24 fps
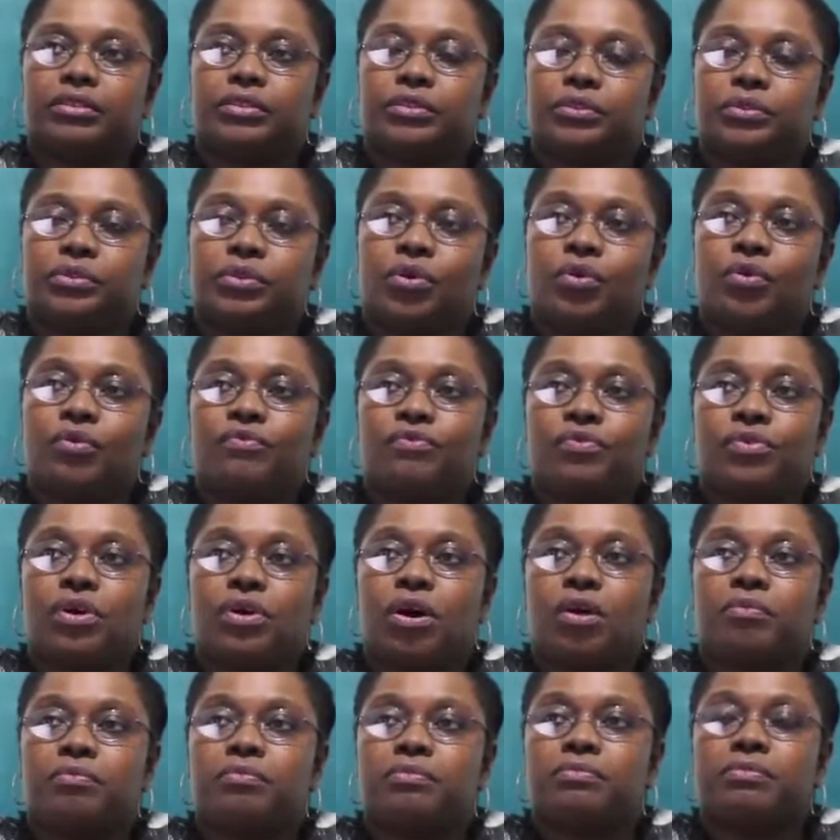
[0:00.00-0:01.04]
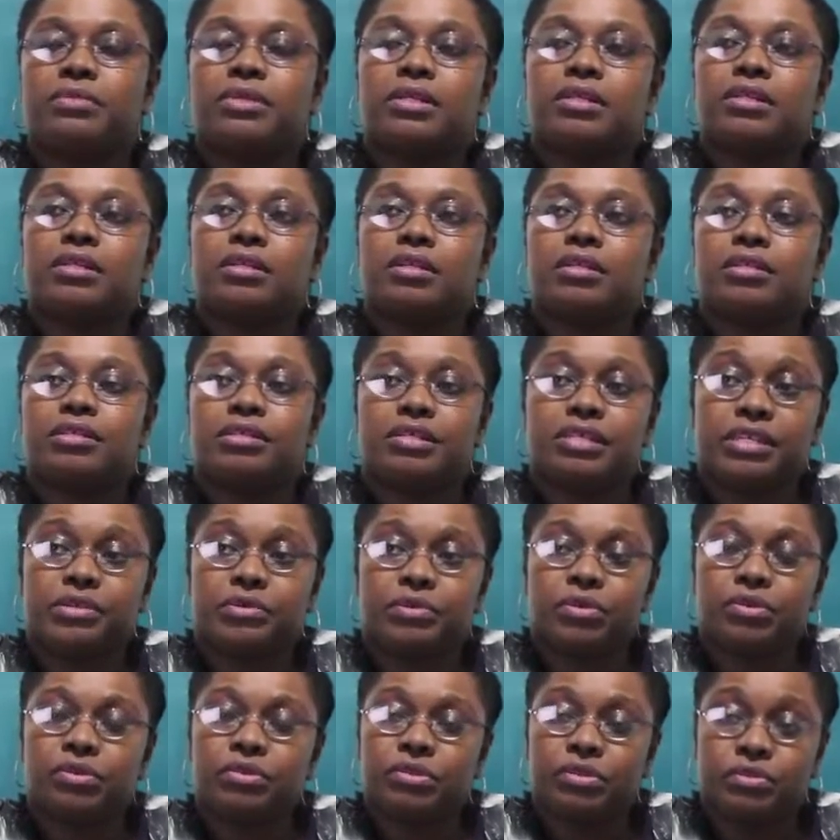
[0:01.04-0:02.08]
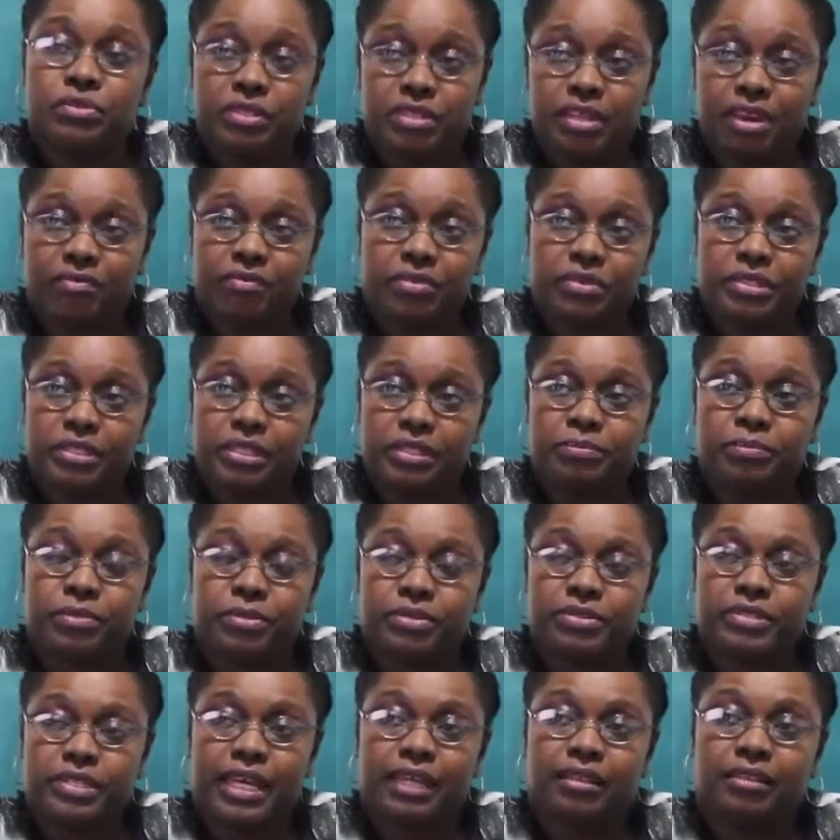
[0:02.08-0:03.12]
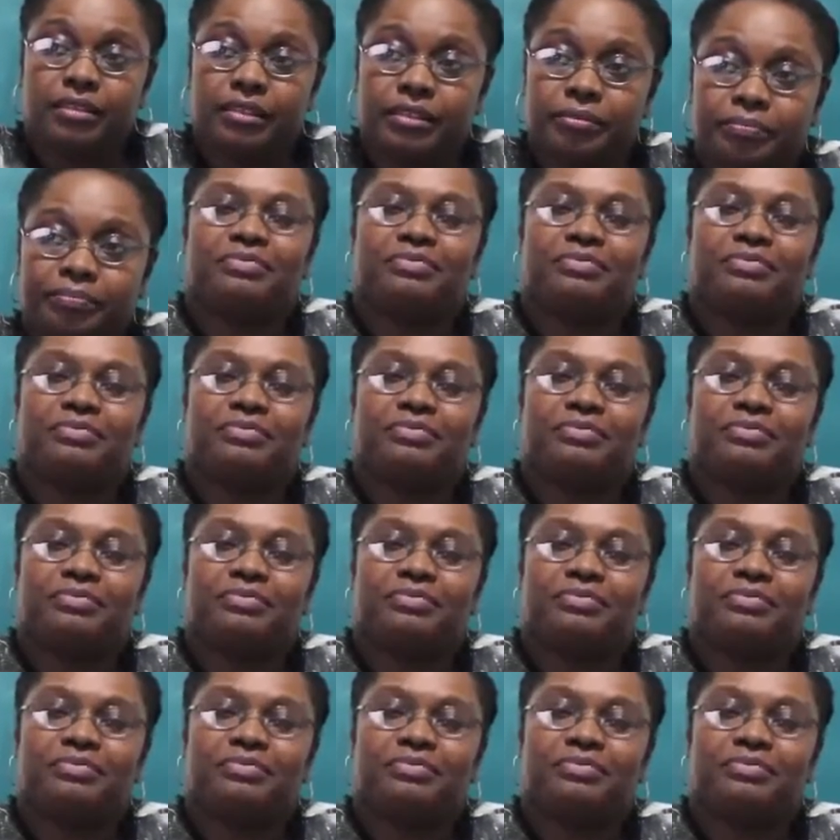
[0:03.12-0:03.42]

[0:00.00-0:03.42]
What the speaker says: to go from 0 to 70%.